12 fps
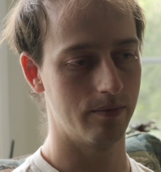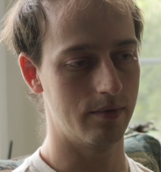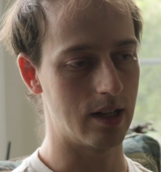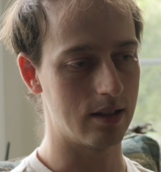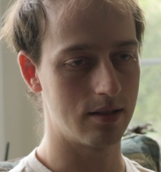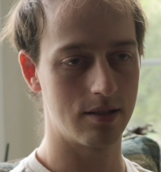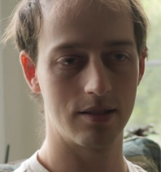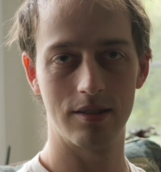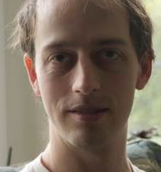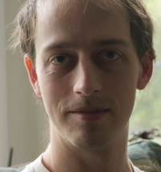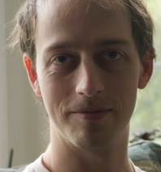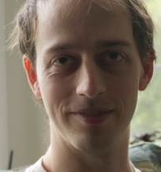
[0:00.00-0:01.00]
that's
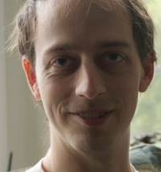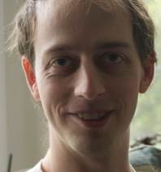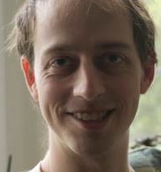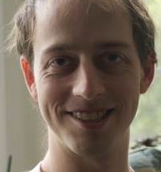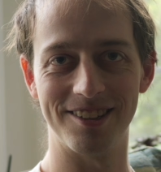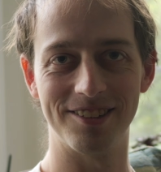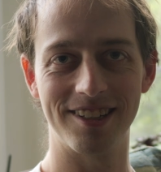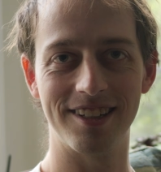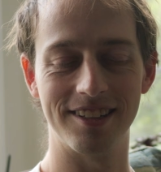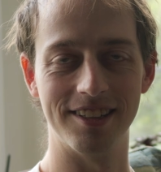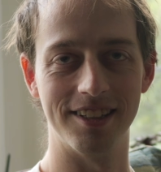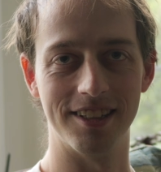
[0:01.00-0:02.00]
what's going
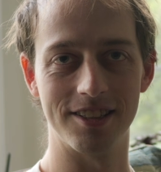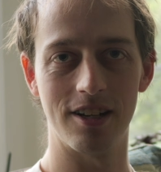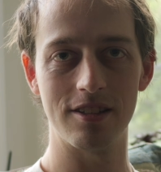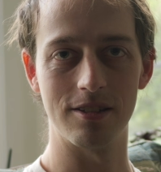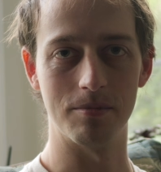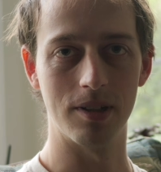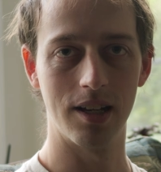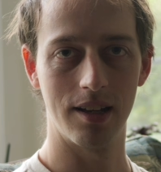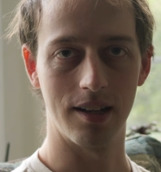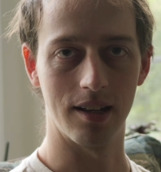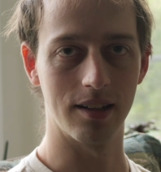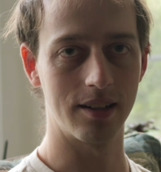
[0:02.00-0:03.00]
on. It's awesome.
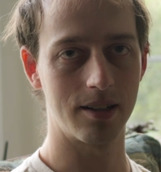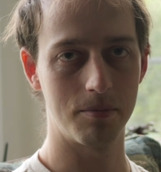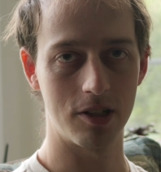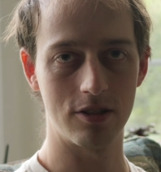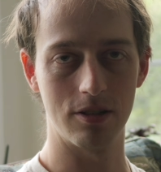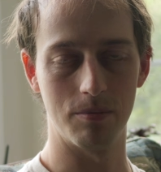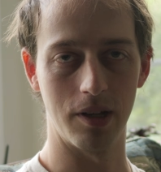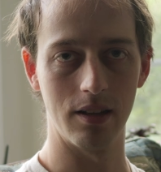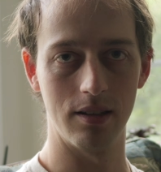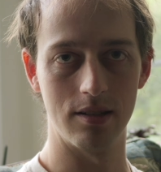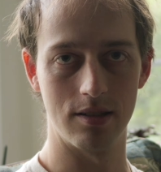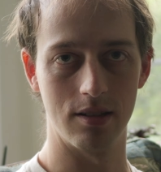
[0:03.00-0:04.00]
And like I mentioned,
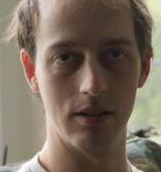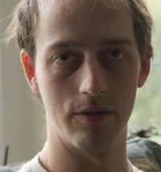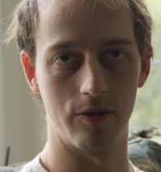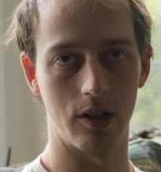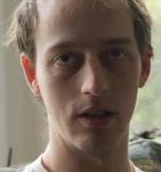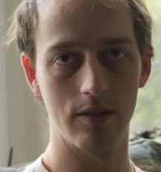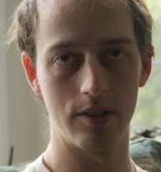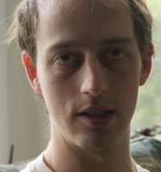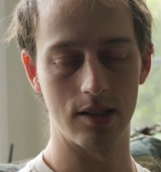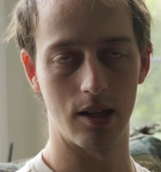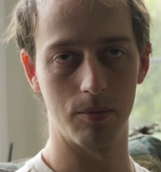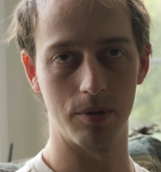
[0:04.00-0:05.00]
Bailey is still involved.
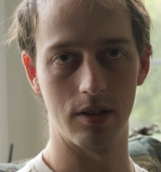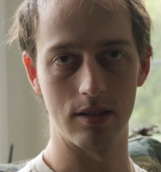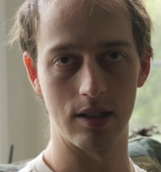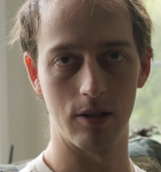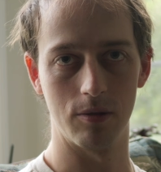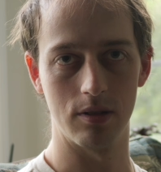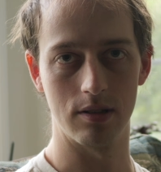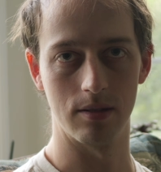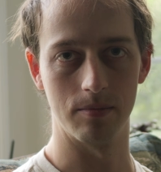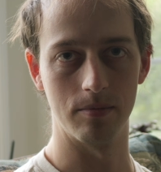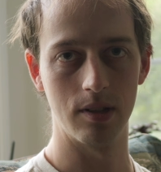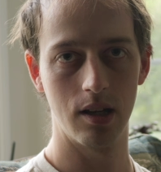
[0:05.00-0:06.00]
He's helping us out with
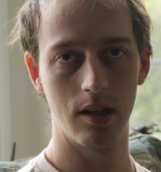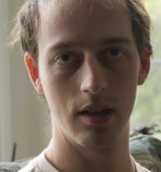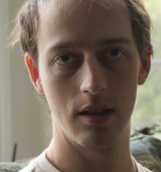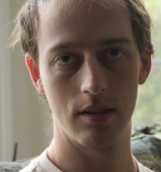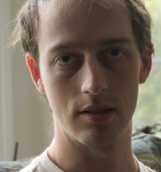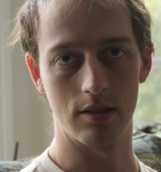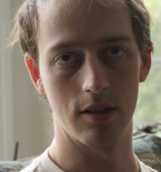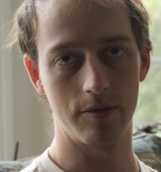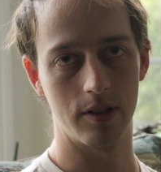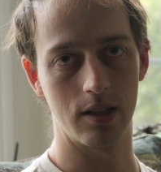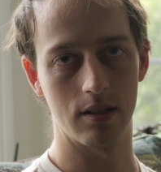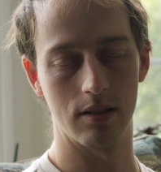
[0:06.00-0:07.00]
some stuff.
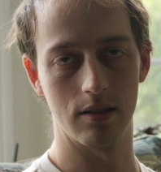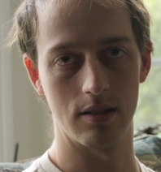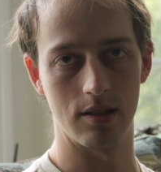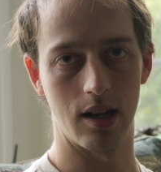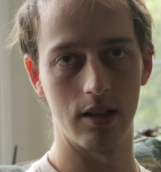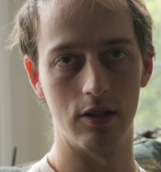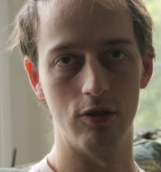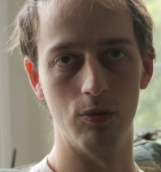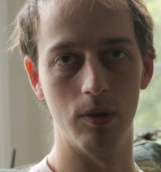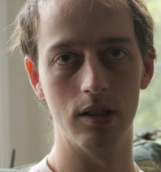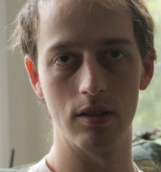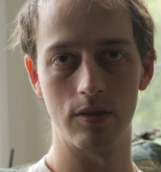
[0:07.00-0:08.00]
He can design new
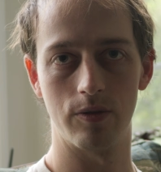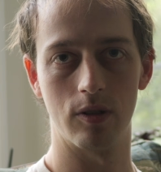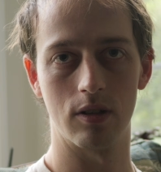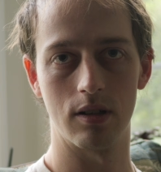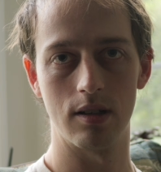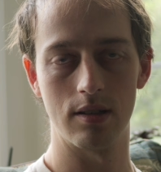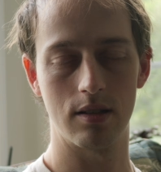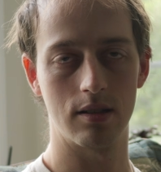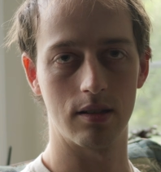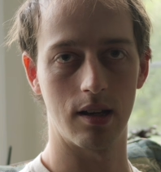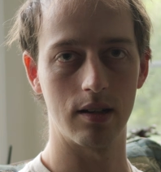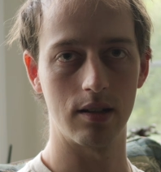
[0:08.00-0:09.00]
wheels for us
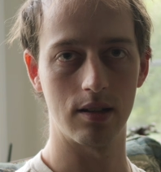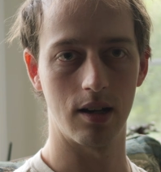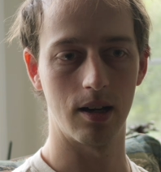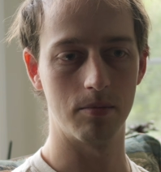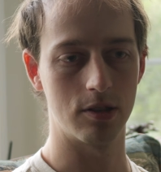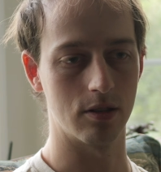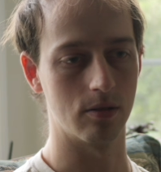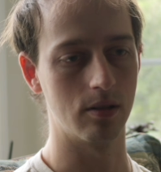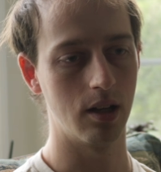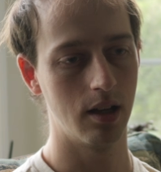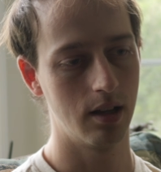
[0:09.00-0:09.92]
anytime. So